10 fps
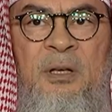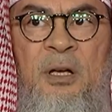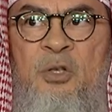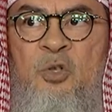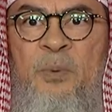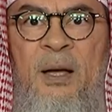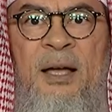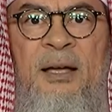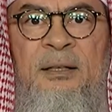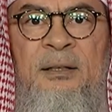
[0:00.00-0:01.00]

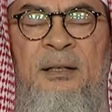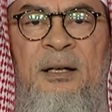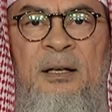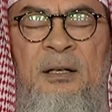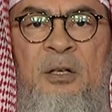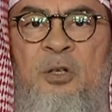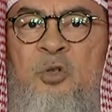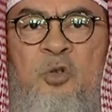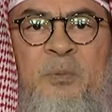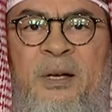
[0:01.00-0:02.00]
Subhanallah.
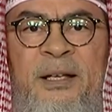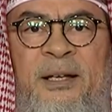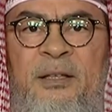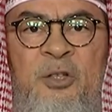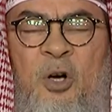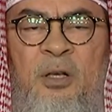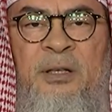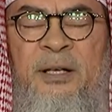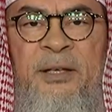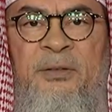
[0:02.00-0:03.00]
Nobody can
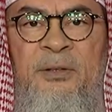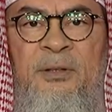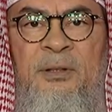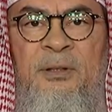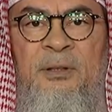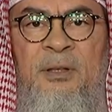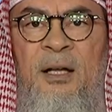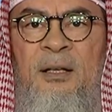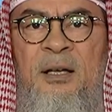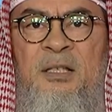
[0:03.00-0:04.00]
tolerate
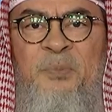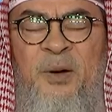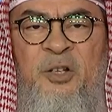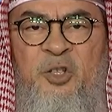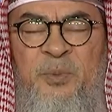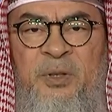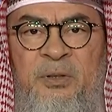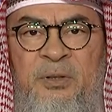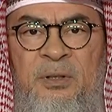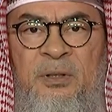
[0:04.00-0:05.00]
Allah's
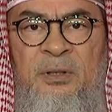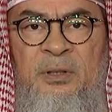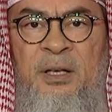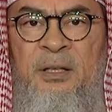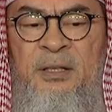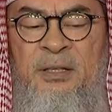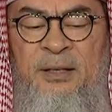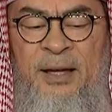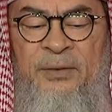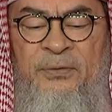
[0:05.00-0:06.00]
punishment in this
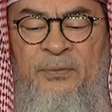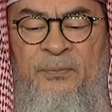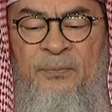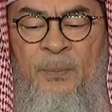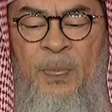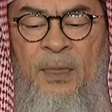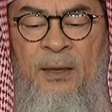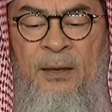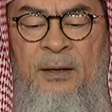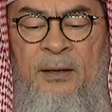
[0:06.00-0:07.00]
life.
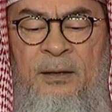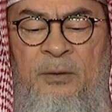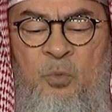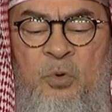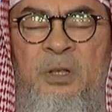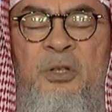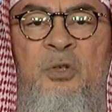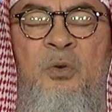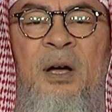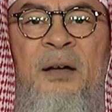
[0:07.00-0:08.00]
Wouldn't
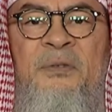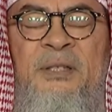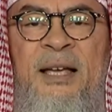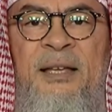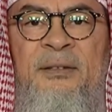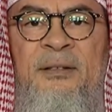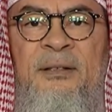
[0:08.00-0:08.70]
you have said,